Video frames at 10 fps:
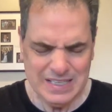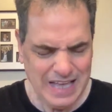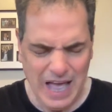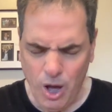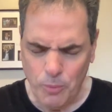
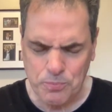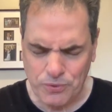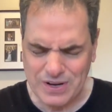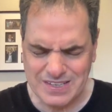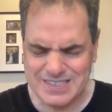to help
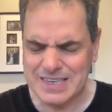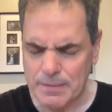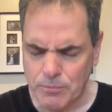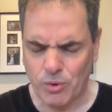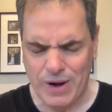bring
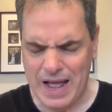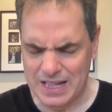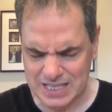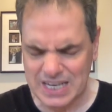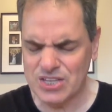some
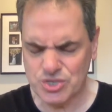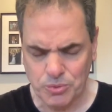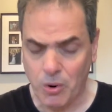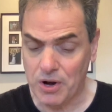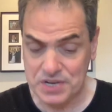morality
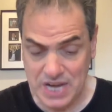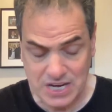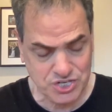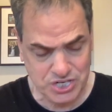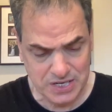to our
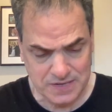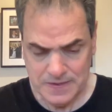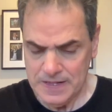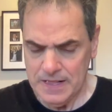nation.